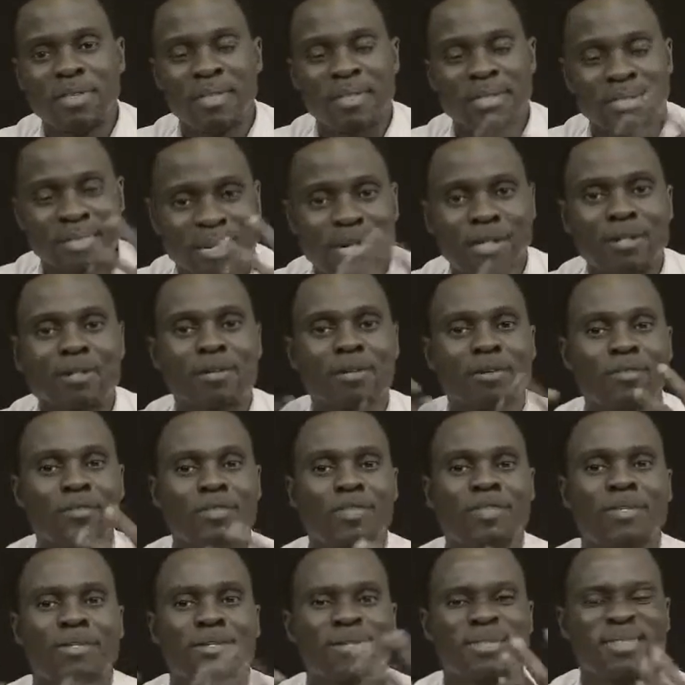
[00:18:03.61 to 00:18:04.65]
They start all of
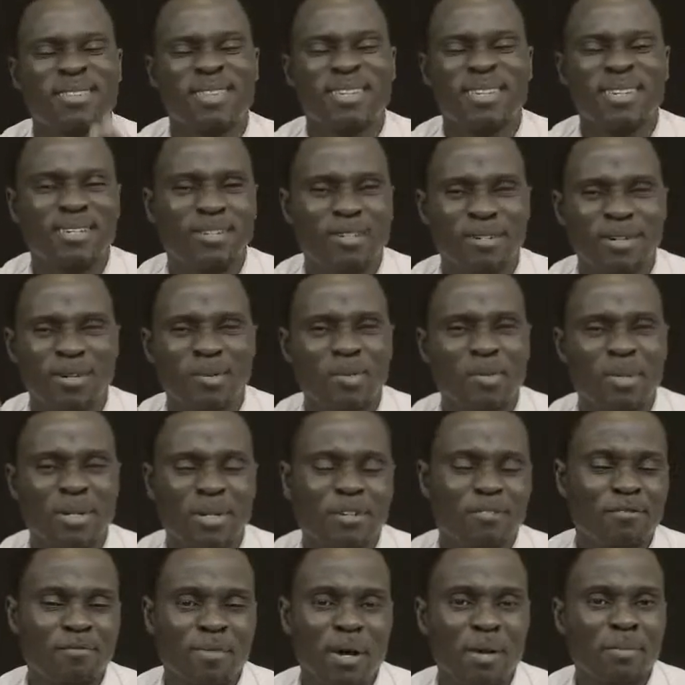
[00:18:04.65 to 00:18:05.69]
a sudden to think,
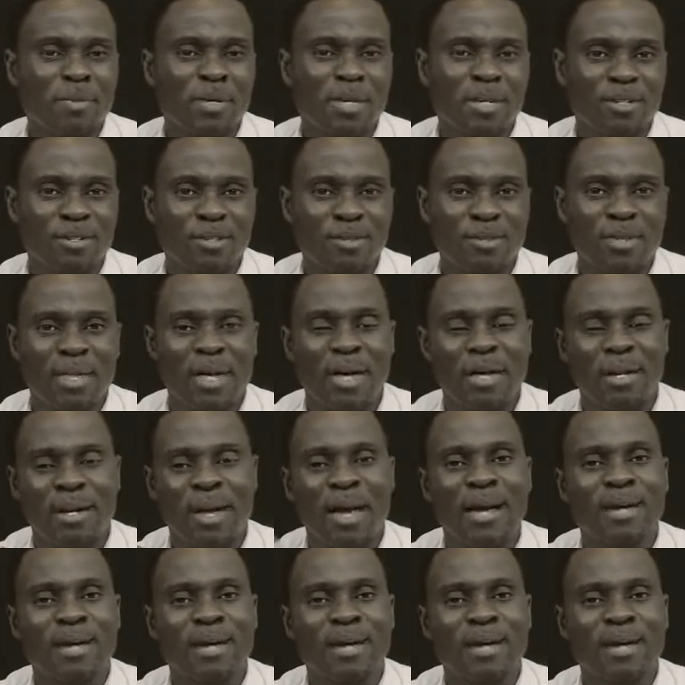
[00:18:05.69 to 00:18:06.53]
what, if mommy can do that,